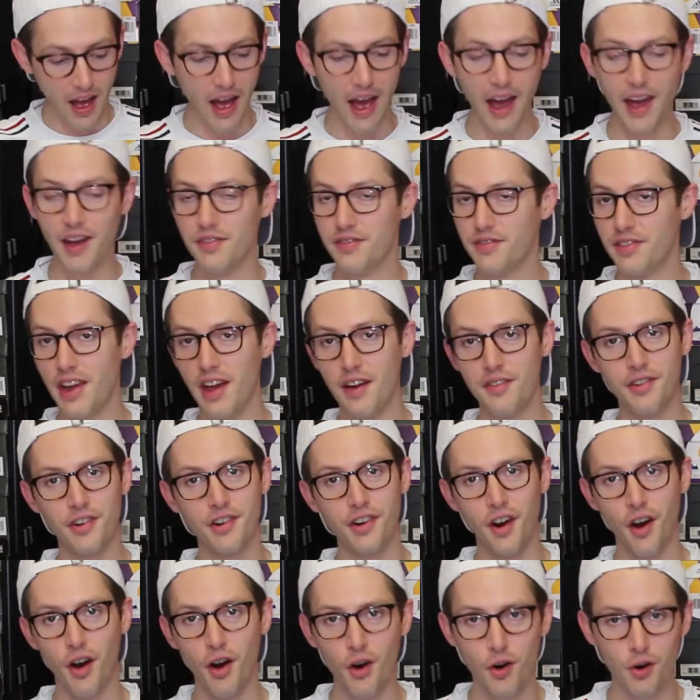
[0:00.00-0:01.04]
I've
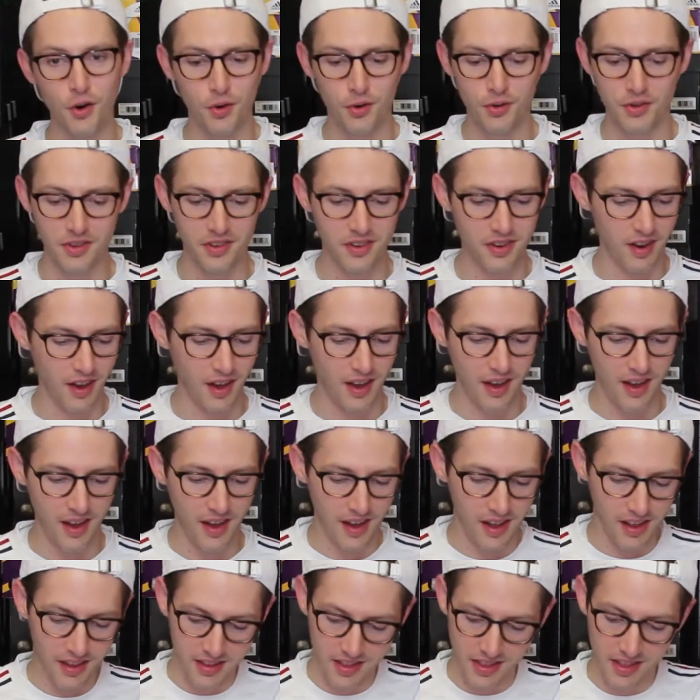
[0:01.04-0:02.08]
never owned
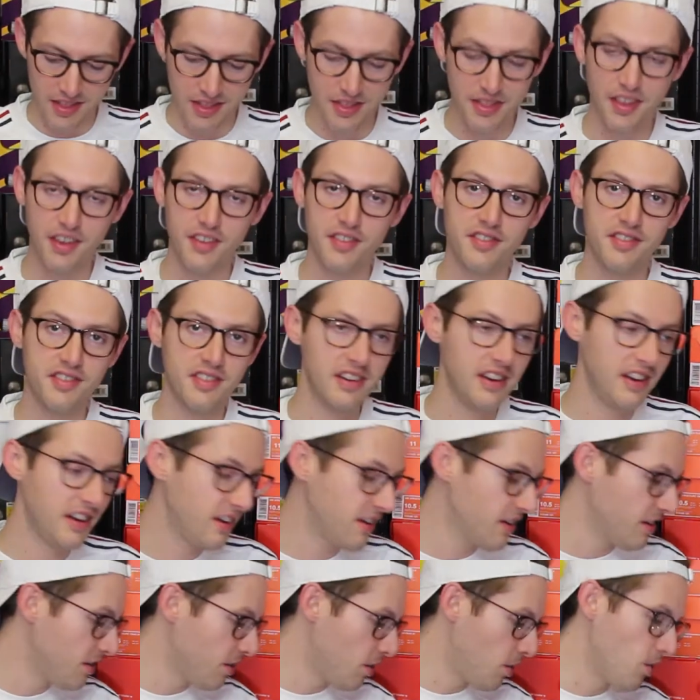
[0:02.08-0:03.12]
this
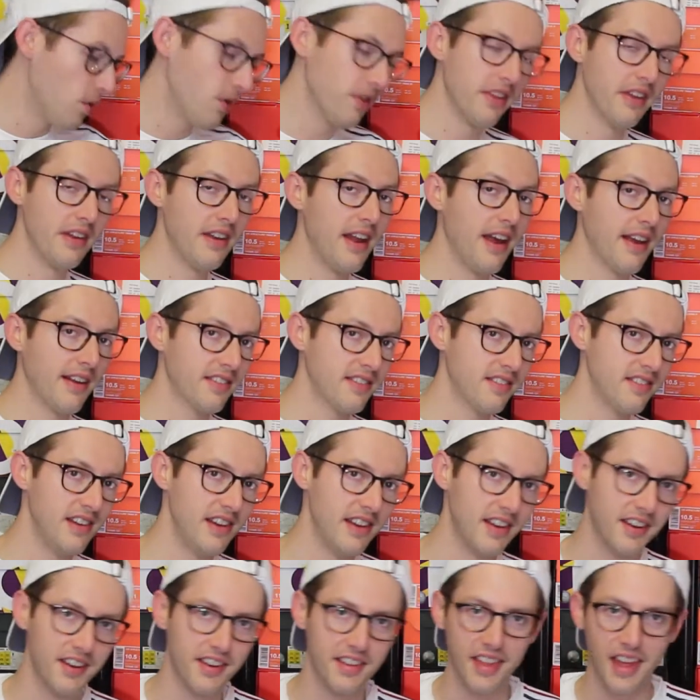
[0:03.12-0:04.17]
sneaker or the next
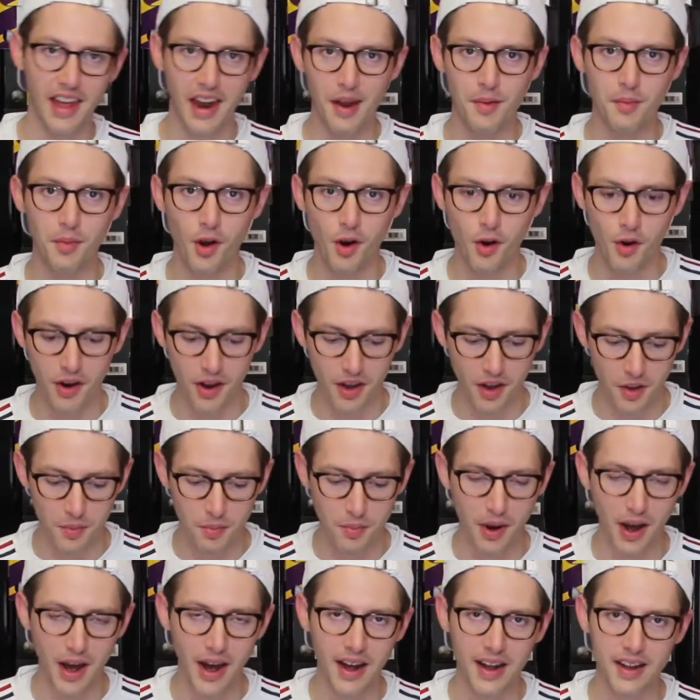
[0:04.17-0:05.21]
sneaker that I'm going to
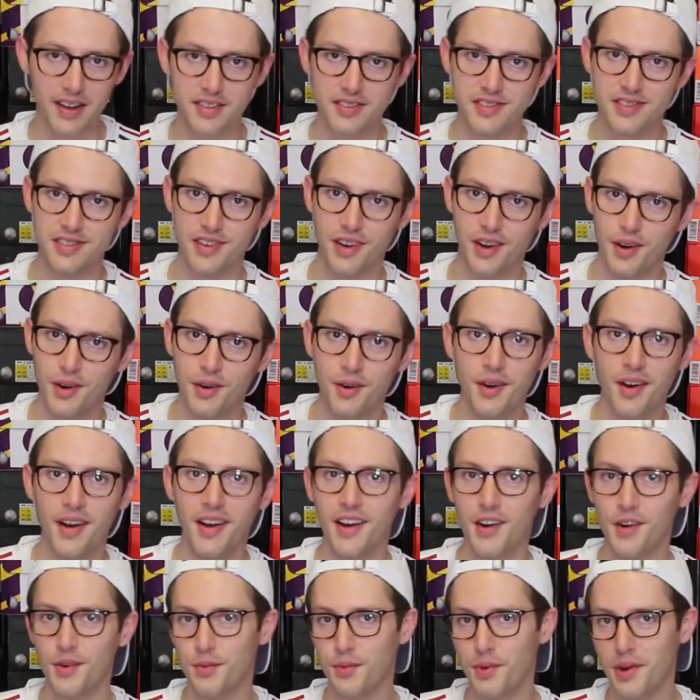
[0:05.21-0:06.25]
unbox, so
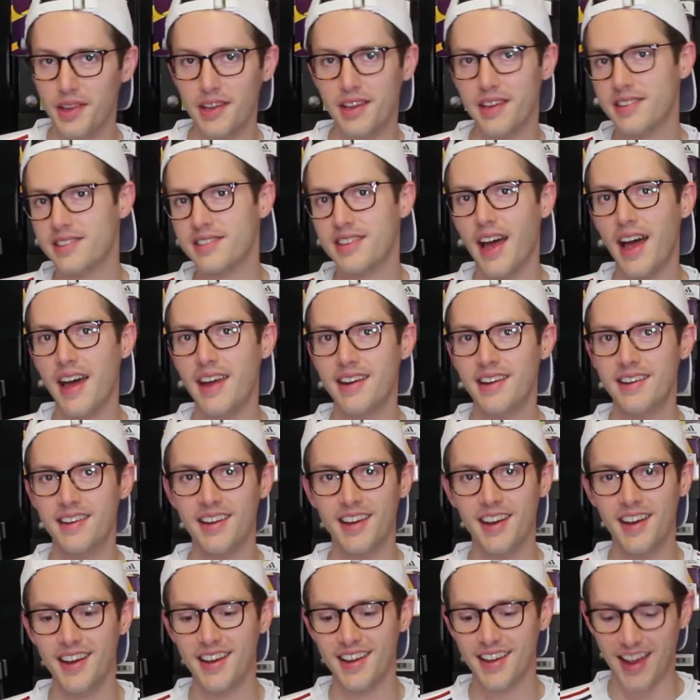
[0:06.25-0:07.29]
really excited.
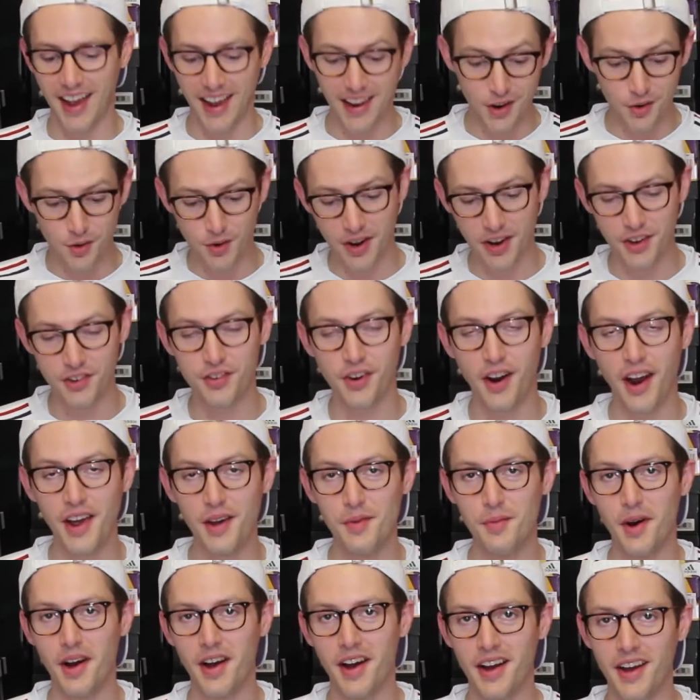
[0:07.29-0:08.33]
Kind of want to try
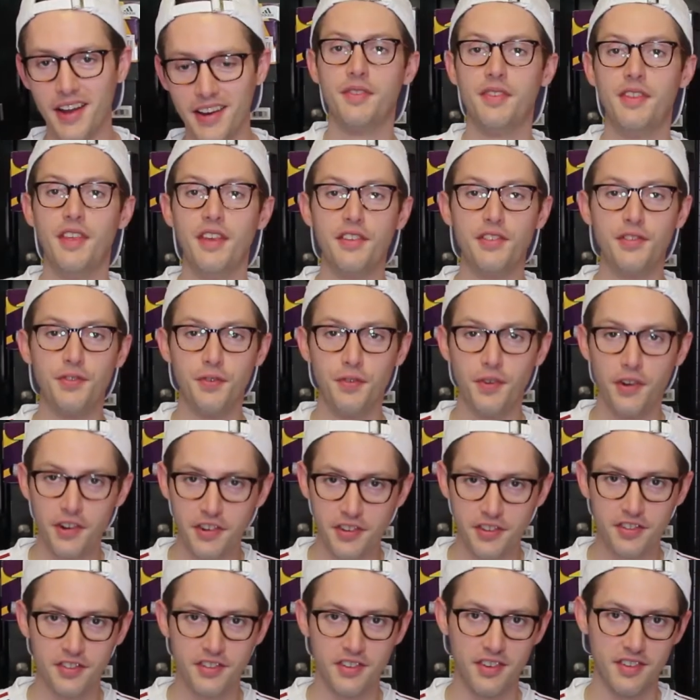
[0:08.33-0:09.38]
them on. This
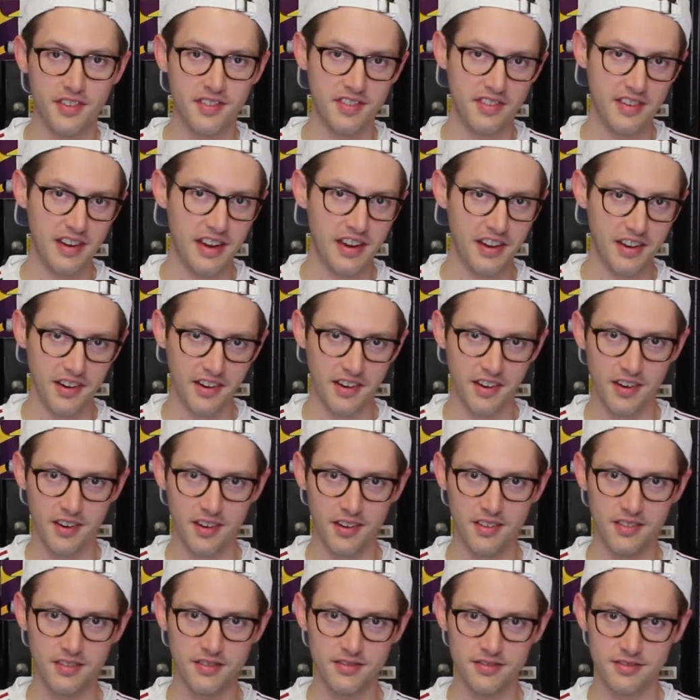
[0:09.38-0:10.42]
first sneaker,
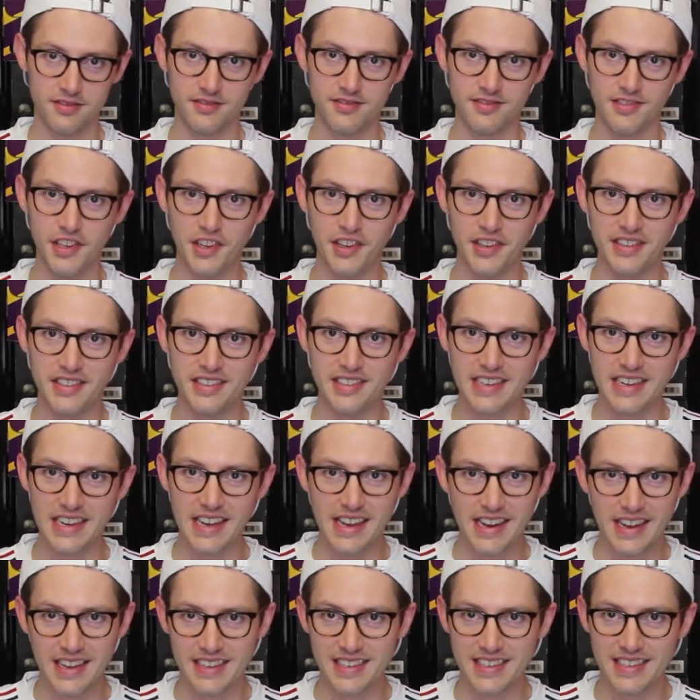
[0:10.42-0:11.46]
you can see
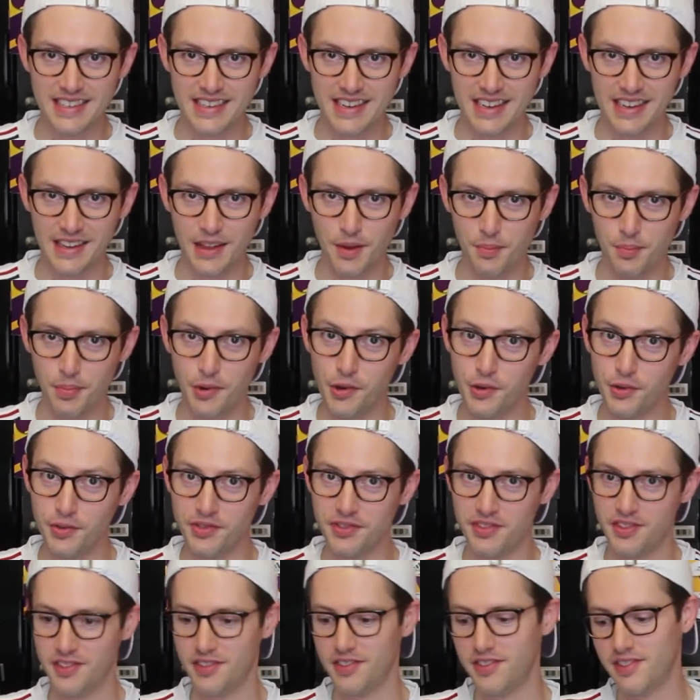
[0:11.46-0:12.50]
it is still a
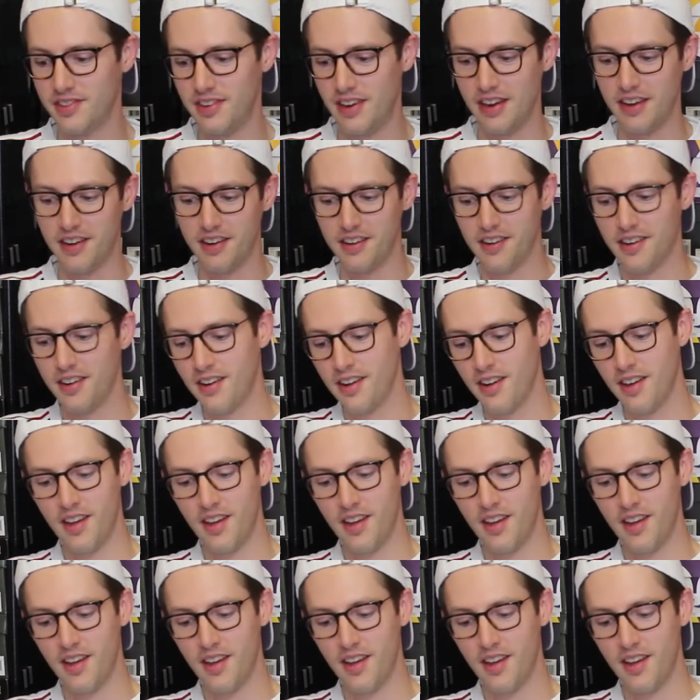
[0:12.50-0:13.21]
Boost sneaker.